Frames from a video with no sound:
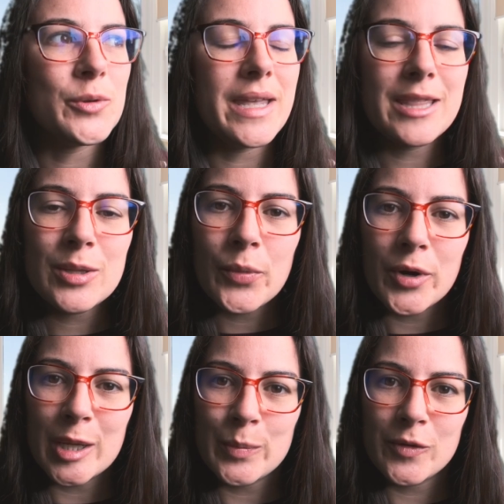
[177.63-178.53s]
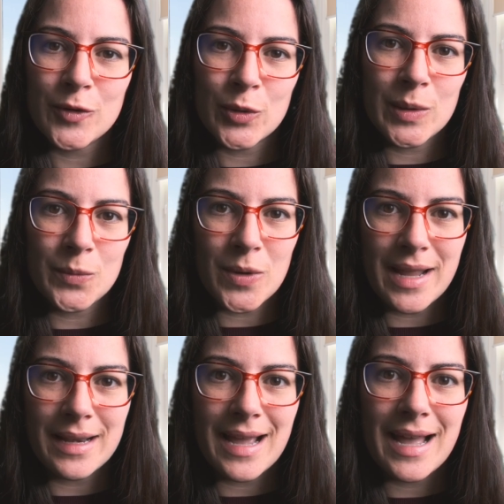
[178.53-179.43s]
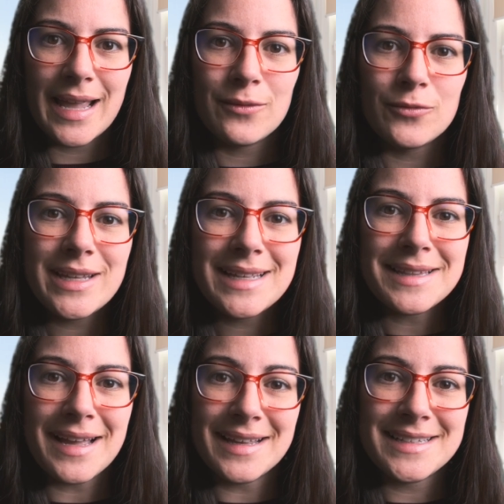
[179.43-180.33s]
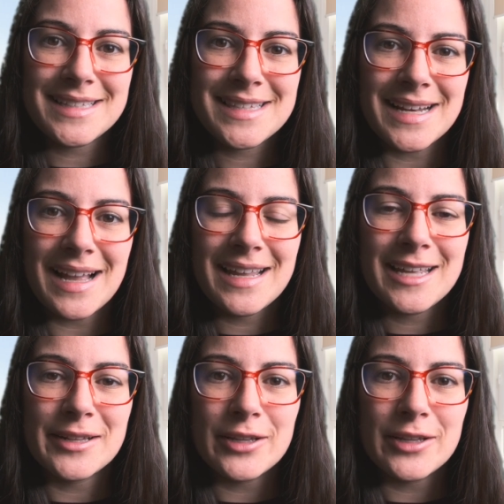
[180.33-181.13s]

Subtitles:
In the morning before we went, I realized that I had